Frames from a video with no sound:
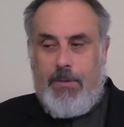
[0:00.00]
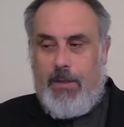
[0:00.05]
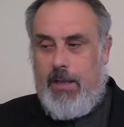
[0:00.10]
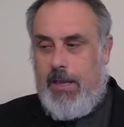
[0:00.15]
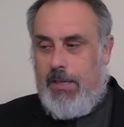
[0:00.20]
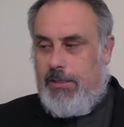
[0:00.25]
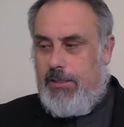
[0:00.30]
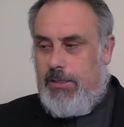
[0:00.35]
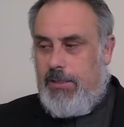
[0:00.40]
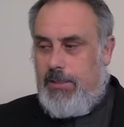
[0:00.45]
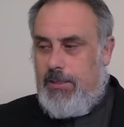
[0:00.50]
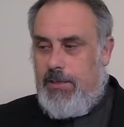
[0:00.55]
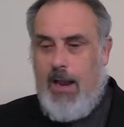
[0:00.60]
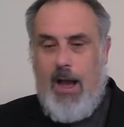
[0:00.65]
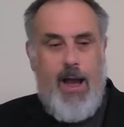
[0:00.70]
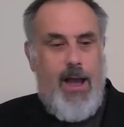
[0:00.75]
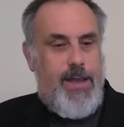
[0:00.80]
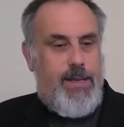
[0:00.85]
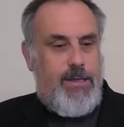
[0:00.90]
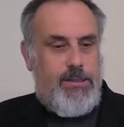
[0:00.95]
it's
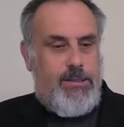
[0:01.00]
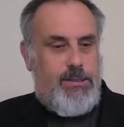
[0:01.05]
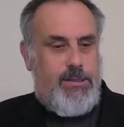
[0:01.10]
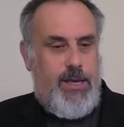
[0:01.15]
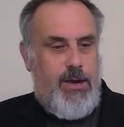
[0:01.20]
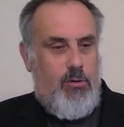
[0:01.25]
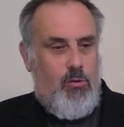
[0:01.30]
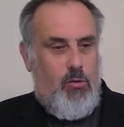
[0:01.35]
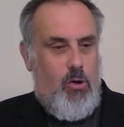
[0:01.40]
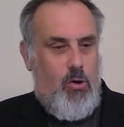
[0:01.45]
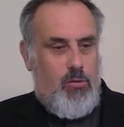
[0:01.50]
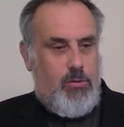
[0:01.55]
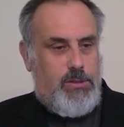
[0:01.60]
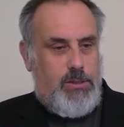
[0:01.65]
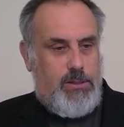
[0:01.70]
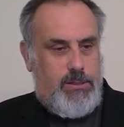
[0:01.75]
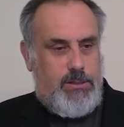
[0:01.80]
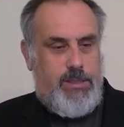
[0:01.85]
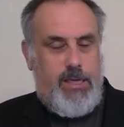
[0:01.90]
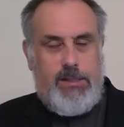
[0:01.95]
nine zeros.
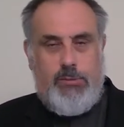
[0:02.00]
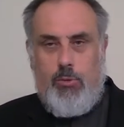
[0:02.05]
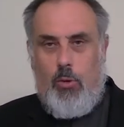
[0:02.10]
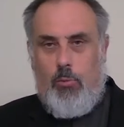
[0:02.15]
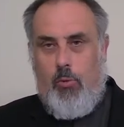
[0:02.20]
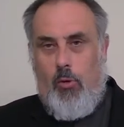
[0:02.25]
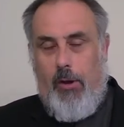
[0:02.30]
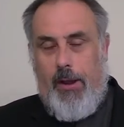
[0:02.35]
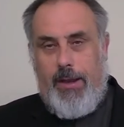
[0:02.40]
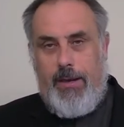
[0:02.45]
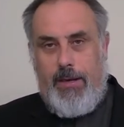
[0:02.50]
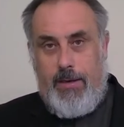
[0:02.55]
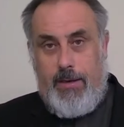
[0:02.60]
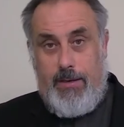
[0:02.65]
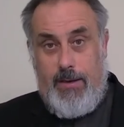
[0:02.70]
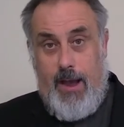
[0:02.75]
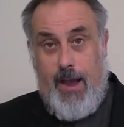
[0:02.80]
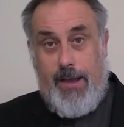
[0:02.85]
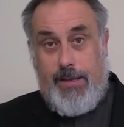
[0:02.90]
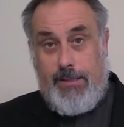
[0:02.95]
It's decimal point
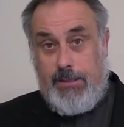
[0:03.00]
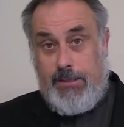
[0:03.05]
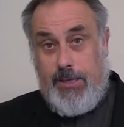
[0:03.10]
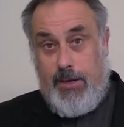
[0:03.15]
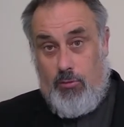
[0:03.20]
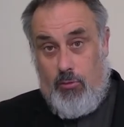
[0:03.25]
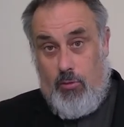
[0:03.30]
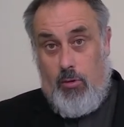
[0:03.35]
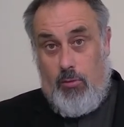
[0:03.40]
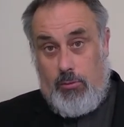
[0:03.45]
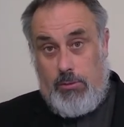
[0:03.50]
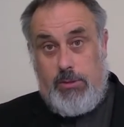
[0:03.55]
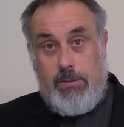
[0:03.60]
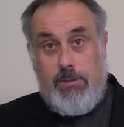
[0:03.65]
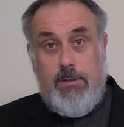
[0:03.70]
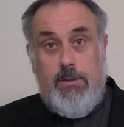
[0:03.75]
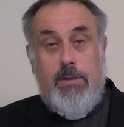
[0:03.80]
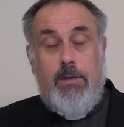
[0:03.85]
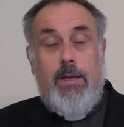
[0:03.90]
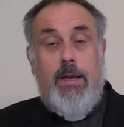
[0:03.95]
nine zeros,
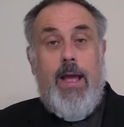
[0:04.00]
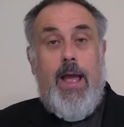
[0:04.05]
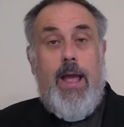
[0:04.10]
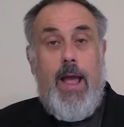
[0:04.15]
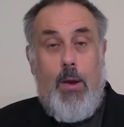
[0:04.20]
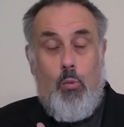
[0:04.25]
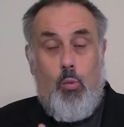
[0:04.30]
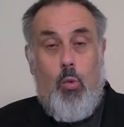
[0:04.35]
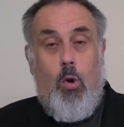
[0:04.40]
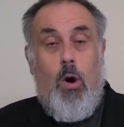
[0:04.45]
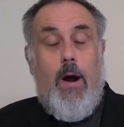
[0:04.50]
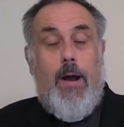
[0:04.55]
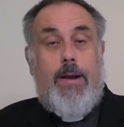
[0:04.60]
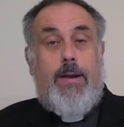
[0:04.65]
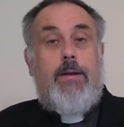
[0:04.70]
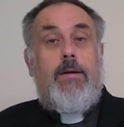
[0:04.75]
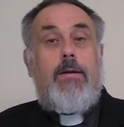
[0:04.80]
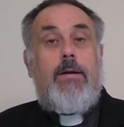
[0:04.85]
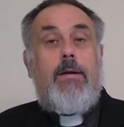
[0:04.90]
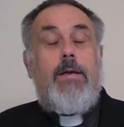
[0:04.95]

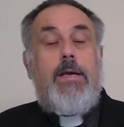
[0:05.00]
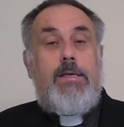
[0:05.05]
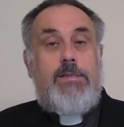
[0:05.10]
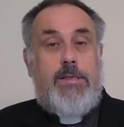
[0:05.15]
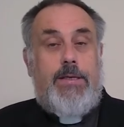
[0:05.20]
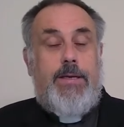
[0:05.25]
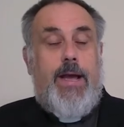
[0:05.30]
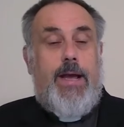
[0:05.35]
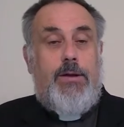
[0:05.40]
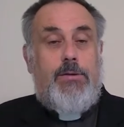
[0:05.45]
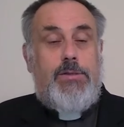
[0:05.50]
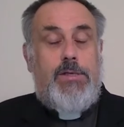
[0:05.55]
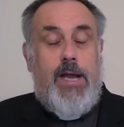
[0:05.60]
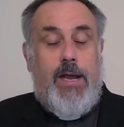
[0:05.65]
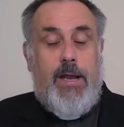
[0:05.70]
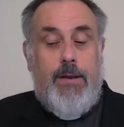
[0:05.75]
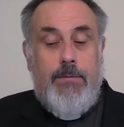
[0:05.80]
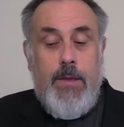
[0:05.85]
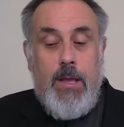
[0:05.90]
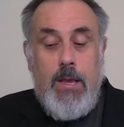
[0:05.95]
one is a
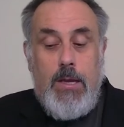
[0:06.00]
nanosecond.